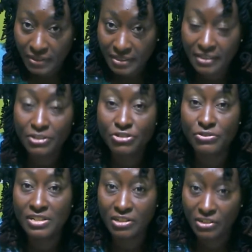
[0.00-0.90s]

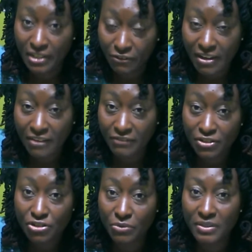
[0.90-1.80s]
illustration, like
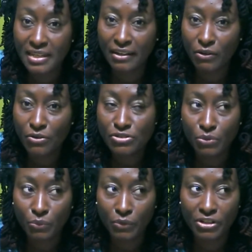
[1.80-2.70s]
graphic to it, and also
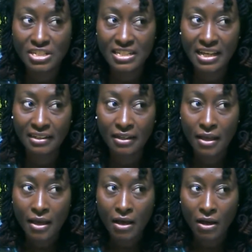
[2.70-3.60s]
words that
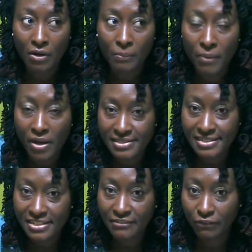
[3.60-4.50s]
are
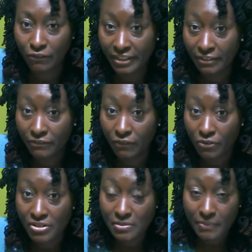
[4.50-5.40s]
positive
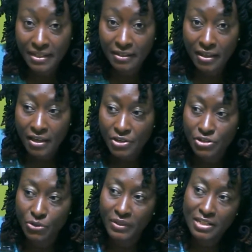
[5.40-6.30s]
reinforcement,
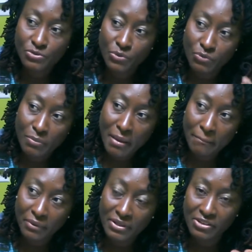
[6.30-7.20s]
so kids will
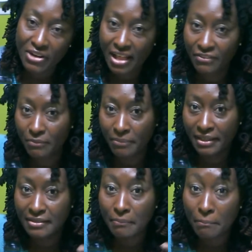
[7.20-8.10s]
remember their
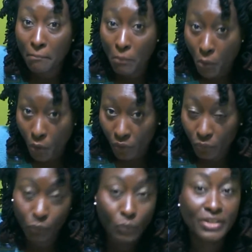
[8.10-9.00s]
alphabet more
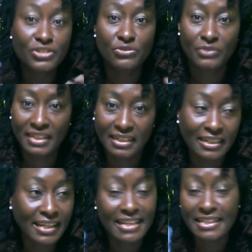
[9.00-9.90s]
once reading
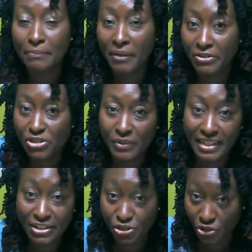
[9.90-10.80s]
it. I think parents will
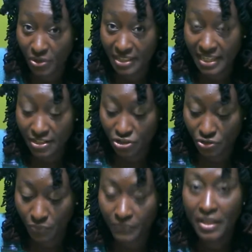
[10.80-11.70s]
enjoy that too.